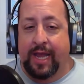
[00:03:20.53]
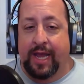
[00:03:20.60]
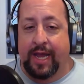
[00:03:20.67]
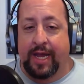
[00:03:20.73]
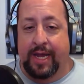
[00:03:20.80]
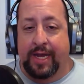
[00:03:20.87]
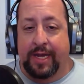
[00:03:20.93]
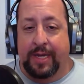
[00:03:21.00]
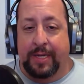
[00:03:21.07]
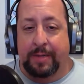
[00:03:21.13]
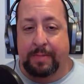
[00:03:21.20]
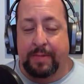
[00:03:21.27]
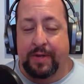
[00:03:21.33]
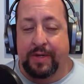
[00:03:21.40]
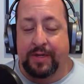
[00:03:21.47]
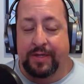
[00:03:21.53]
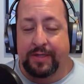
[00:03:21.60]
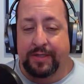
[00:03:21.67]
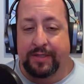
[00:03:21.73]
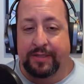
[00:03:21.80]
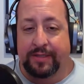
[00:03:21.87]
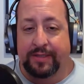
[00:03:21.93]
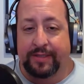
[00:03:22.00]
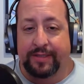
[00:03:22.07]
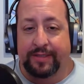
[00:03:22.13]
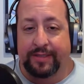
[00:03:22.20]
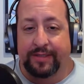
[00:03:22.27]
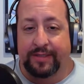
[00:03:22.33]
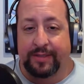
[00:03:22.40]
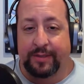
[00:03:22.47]
Um,
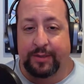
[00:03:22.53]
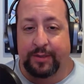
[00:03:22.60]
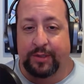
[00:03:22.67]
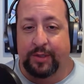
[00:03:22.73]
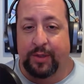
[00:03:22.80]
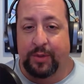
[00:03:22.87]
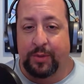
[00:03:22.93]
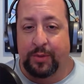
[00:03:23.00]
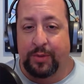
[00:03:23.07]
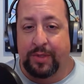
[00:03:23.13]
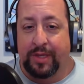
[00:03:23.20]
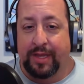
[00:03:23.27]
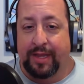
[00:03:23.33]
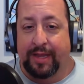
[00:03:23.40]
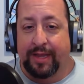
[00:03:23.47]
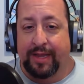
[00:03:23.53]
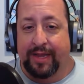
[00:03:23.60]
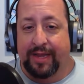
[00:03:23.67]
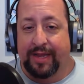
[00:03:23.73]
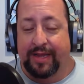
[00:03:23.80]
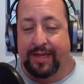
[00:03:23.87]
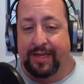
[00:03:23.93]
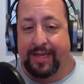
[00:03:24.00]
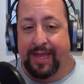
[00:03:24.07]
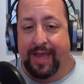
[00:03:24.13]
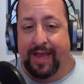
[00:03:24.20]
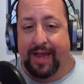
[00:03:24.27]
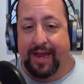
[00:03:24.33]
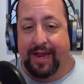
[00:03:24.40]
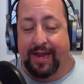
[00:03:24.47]
so,
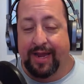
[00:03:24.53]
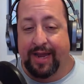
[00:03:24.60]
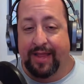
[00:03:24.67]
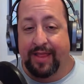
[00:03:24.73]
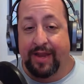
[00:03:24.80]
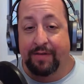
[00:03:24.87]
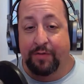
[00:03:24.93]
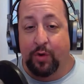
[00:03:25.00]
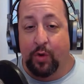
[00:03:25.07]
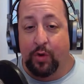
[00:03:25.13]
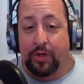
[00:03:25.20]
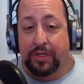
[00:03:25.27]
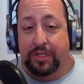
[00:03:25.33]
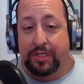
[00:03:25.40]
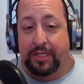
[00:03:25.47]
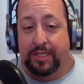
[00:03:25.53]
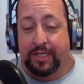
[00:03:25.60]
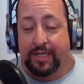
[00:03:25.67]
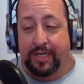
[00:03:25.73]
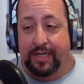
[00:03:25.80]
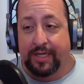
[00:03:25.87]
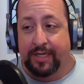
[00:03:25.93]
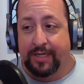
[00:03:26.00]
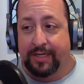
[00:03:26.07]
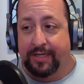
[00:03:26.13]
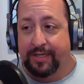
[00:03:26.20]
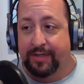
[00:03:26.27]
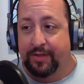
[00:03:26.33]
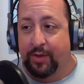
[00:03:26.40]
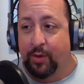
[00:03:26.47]
yeah, and then, of course,
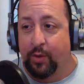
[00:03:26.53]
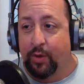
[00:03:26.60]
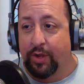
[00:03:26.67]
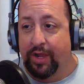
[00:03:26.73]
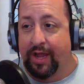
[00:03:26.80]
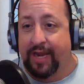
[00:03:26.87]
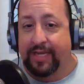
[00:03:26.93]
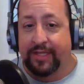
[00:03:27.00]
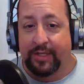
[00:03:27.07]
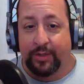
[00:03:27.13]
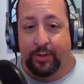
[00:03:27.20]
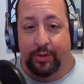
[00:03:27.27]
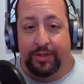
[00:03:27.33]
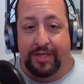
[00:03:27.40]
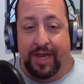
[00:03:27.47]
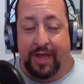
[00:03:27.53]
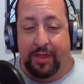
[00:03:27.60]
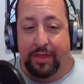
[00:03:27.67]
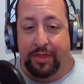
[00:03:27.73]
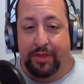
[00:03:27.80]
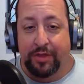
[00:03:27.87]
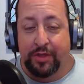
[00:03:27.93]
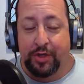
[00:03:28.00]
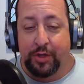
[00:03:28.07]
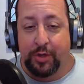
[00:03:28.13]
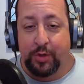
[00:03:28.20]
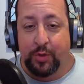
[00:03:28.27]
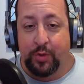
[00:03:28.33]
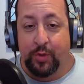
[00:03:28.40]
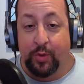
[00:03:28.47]
the whole Icicle death
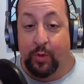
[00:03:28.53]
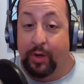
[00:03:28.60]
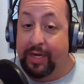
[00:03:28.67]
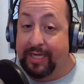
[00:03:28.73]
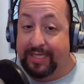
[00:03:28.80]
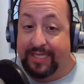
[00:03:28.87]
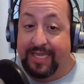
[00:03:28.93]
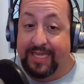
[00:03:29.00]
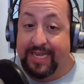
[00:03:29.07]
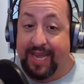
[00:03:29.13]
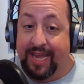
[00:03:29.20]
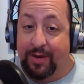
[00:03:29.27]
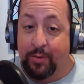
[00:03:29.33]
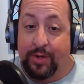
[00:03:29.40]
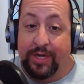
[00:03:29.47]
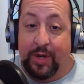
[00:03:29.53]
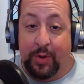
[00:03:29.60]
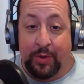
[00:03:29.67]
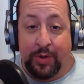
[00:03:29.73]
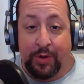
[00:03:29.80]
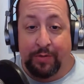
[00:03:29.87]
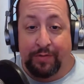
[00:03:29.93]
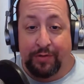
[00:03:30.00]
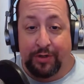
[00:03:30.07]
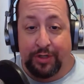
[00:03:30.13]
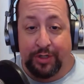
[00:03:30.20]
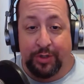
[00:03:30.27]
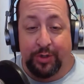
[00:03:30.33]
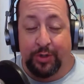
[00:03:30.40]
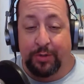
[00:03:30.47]
too. Is he dead? We don't know for
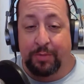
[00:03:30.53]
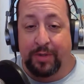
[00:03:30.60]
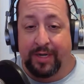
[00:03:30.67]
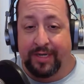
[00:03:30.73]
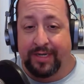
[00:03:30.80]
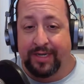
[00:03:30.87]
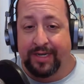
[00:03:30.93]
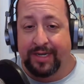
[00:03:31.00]
sure, but,